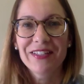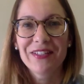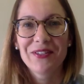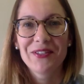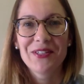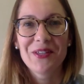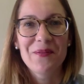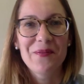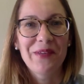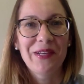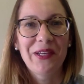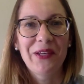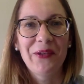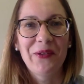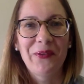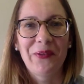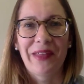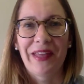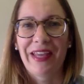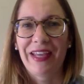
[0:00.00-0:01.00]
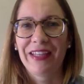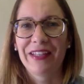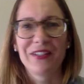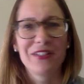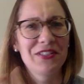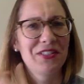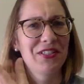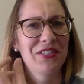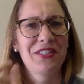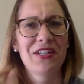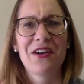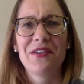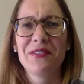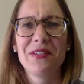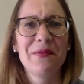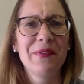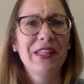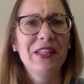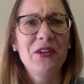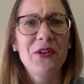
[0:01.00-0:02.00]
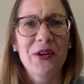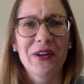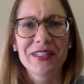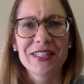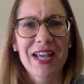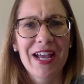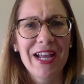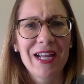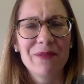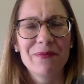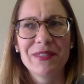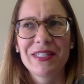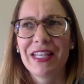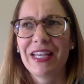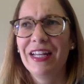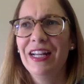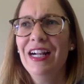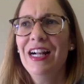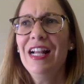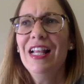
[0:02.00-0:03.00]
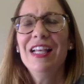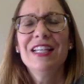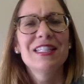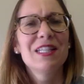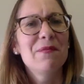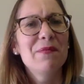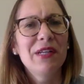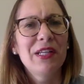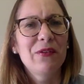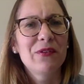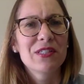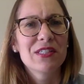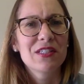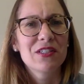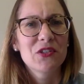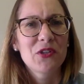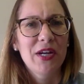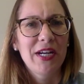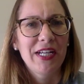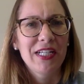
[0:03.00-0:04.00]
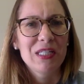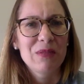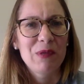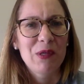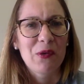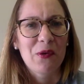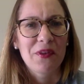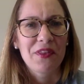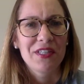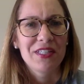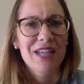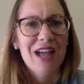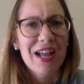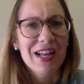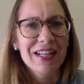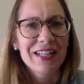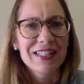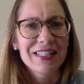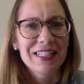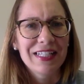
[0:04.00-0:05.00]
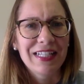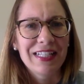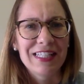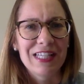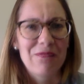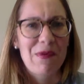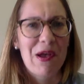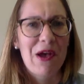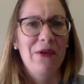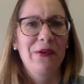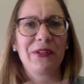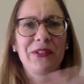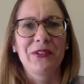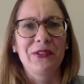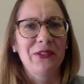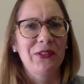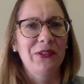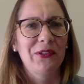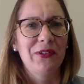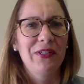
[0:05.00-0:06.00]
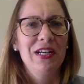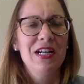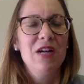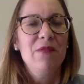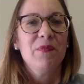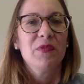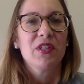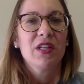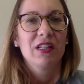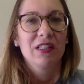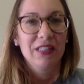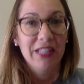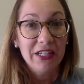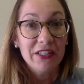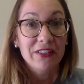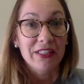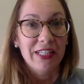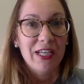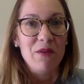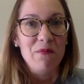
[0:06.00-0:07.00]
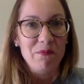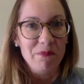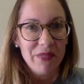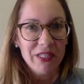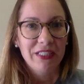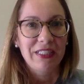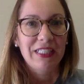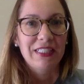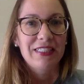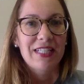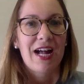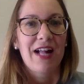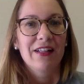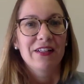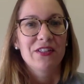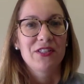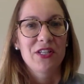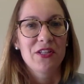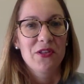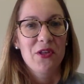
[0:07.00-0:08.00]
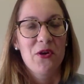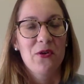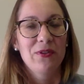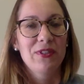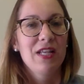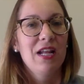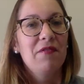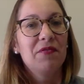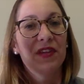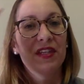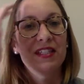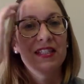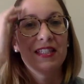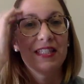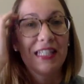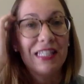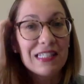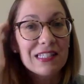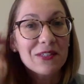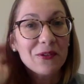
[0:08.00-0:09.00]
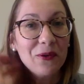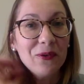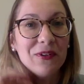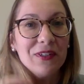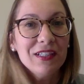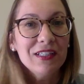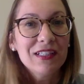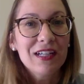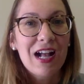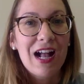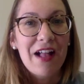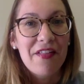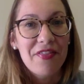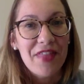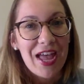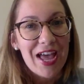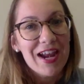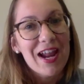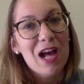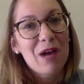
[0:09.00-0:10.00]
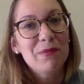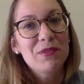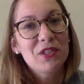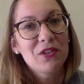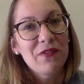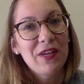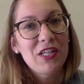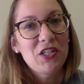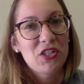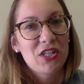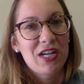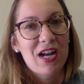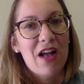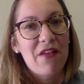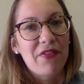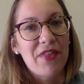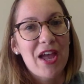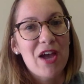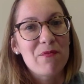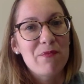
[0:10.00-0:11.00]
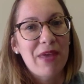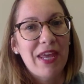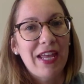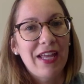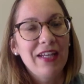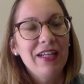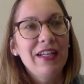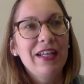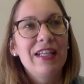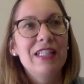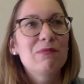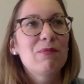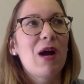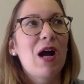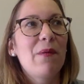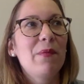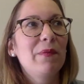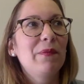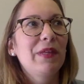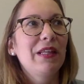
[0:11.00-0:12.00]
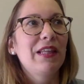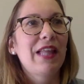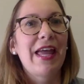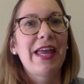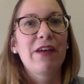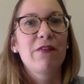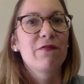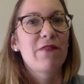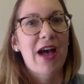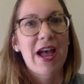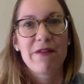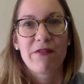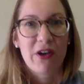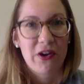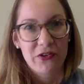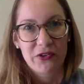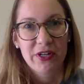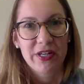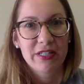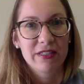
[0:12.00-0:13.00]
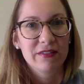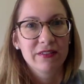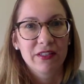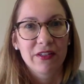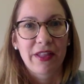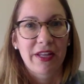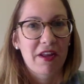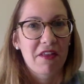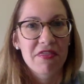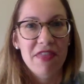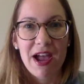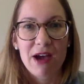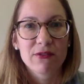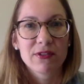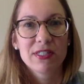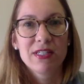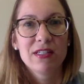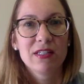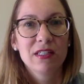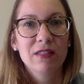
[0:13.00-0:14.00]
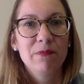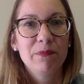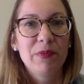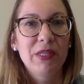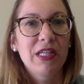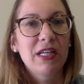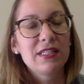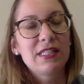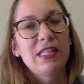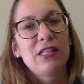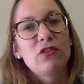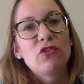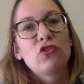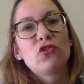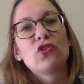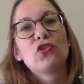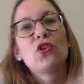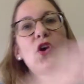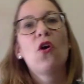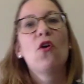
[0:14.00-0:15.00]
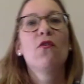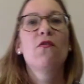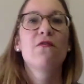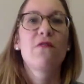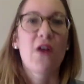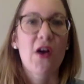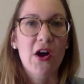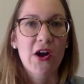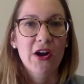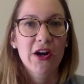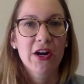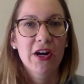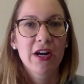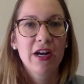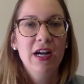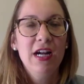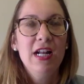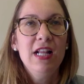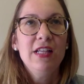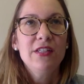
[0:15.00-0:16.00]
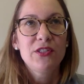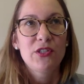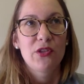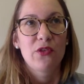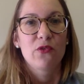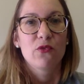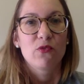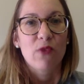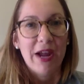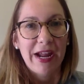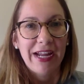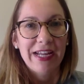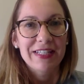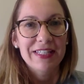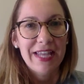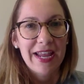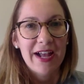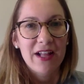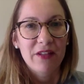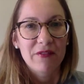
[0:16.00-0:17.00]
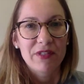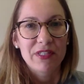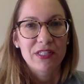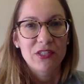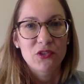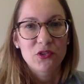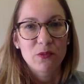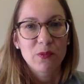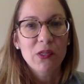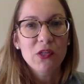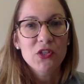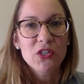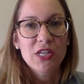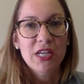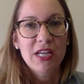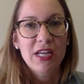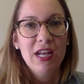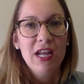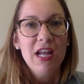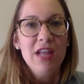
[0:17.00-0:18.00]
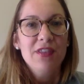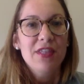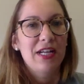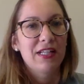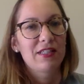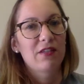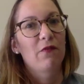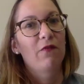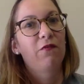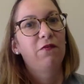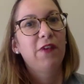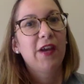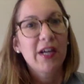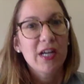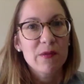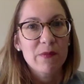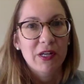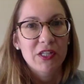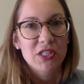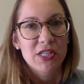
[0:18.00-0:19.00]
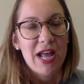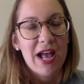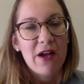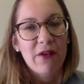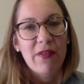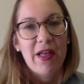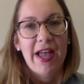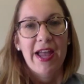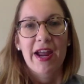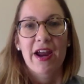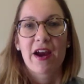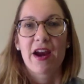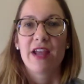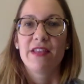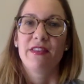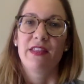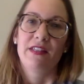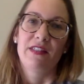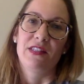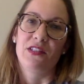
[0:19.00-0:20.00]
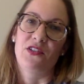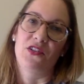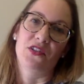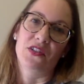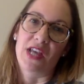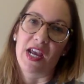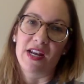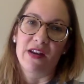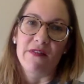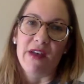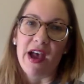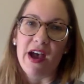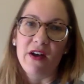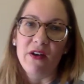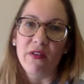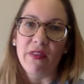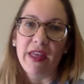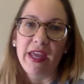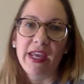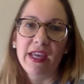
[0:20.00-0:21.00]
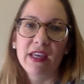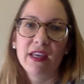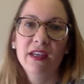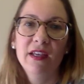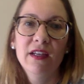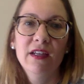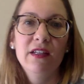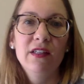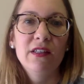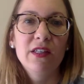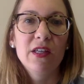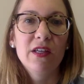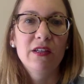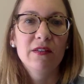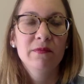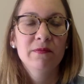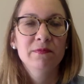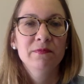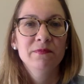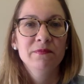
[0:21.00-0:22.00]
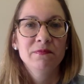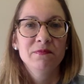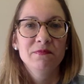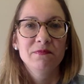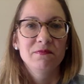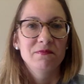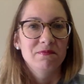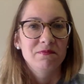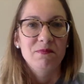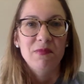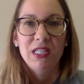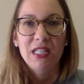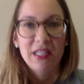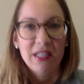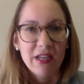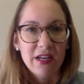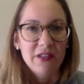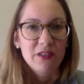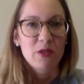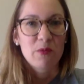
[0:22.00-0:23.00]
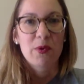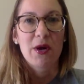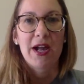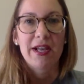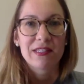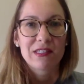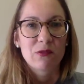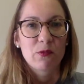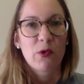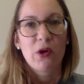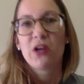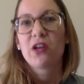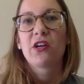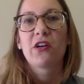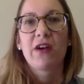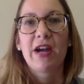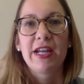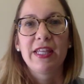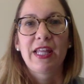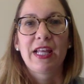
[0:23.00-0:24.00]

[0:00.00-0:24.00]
So somebody who like there's just something in the New York Times that somebody was training to be an orthodontist and he somehow accrued literally a million dollars in loans. The Z score on that observation, on that man, is probably like 500 or like a 1,000 because he's so far to the right tail of the distribution that it's very much an outlier. And this is just kind of how like the media and the press work, right?